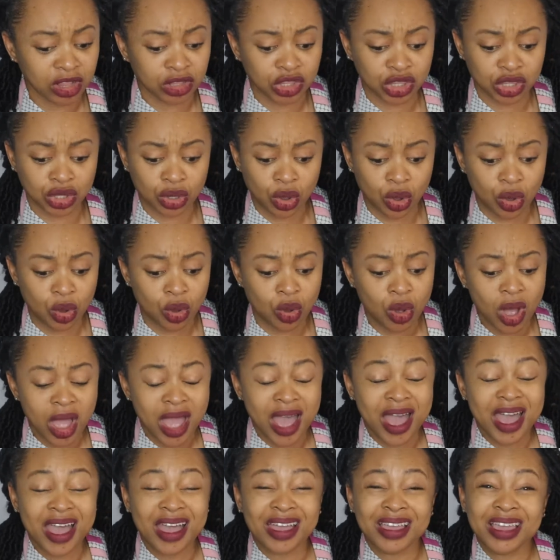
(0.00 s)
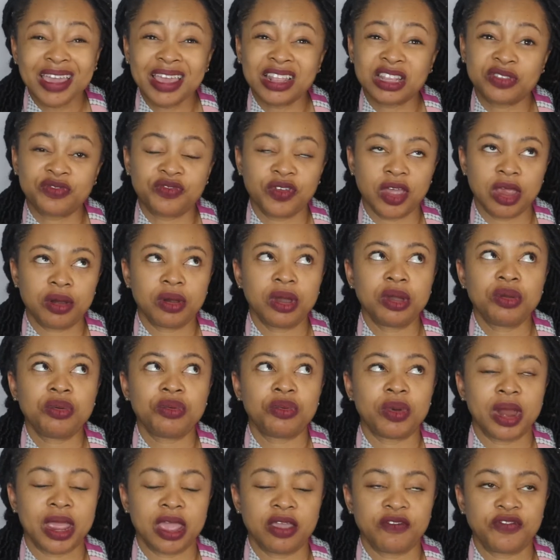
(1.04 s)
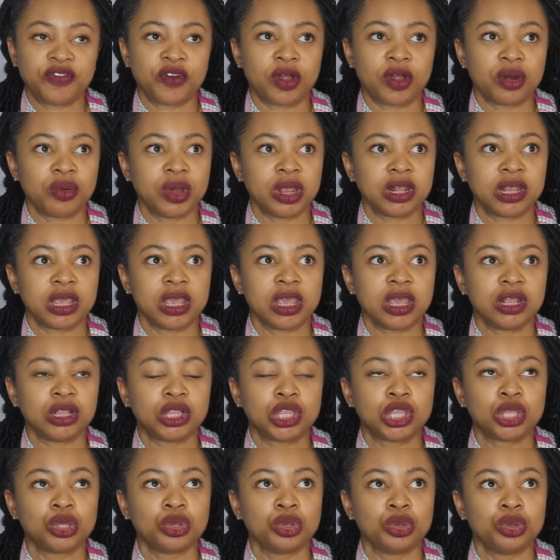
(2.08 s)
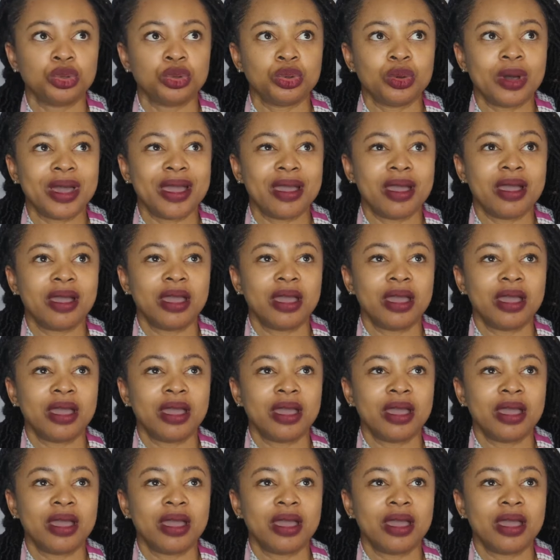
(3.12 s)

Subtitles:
So it's very rare for it to,